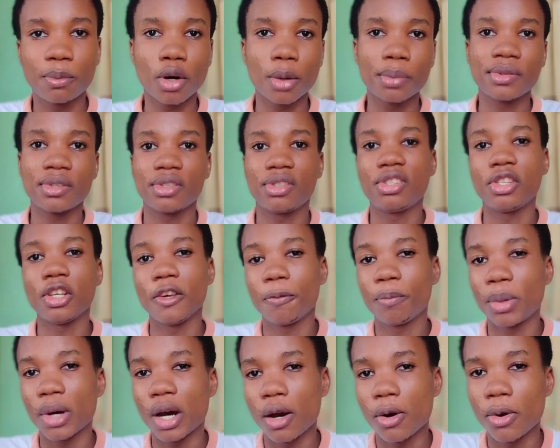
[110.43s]
bulbs to
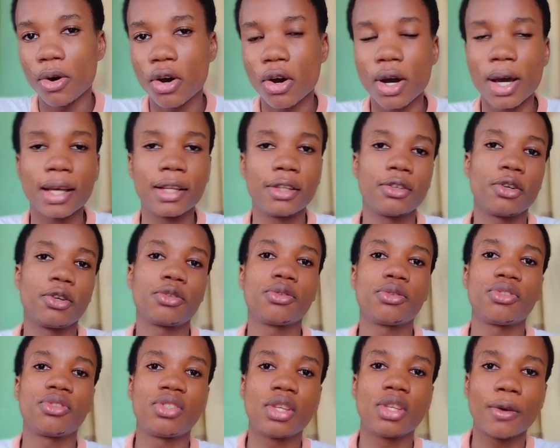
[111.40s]
save power and
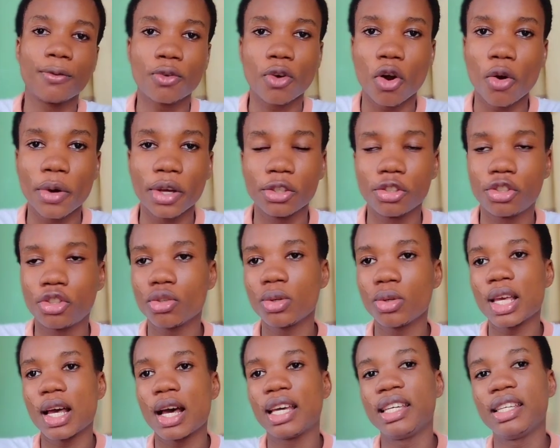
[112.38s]
also to save current. So
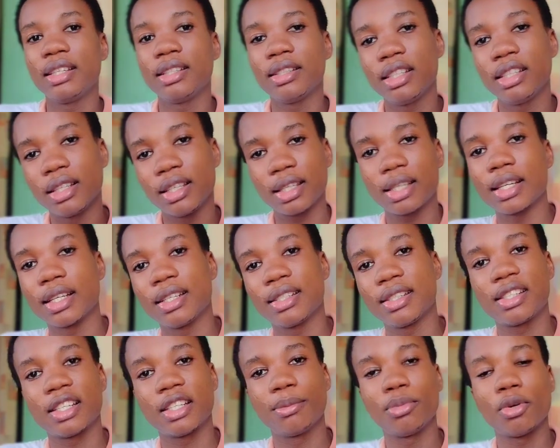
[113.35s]
yeah,
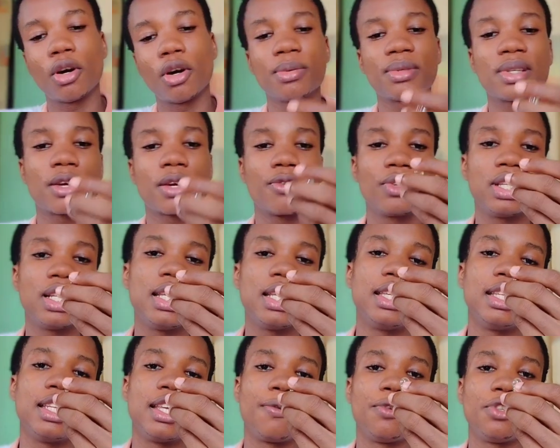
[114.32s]
incandescent bulbs are
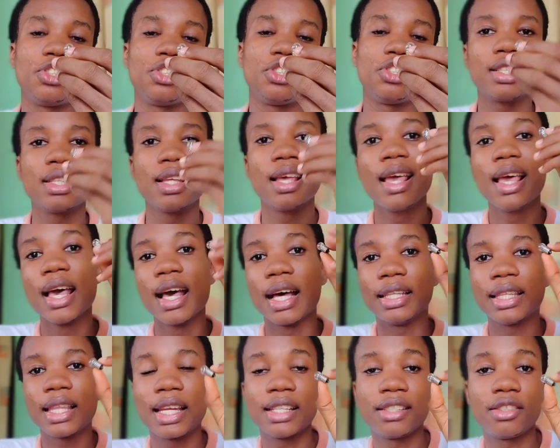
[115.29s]
really inefficient,
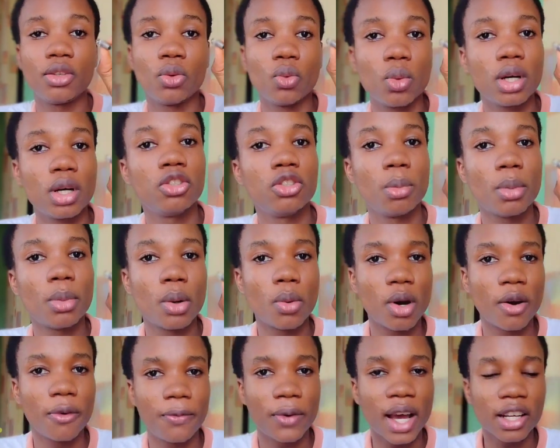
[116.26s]
and that is the number
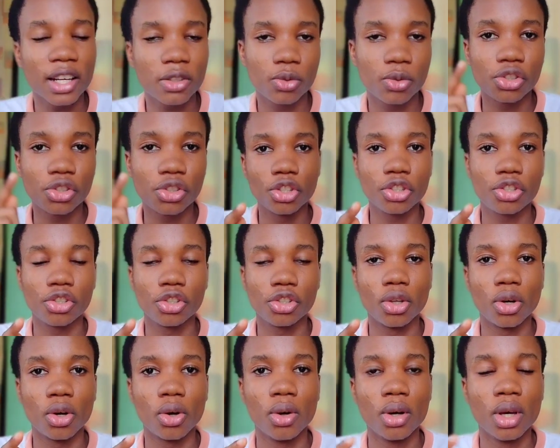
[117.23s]
one fact which you need to
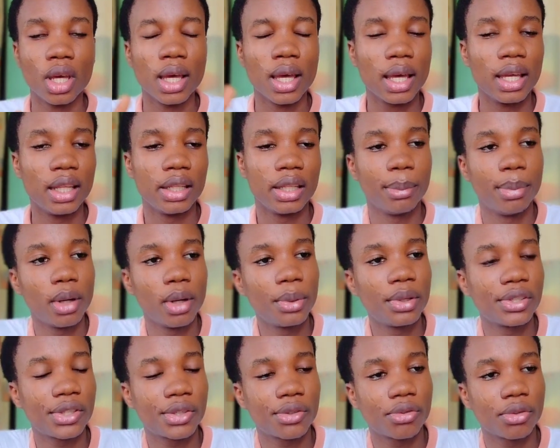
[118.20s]
know in the
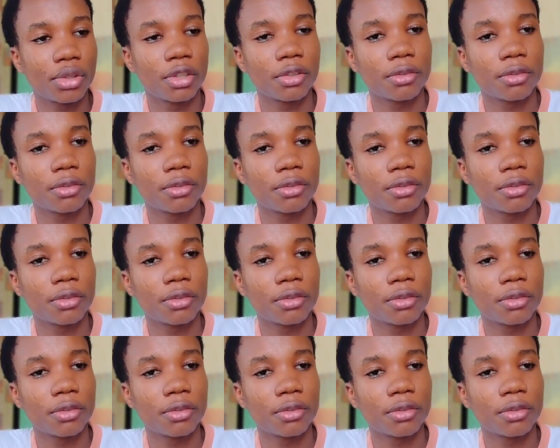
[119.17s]
bulb history.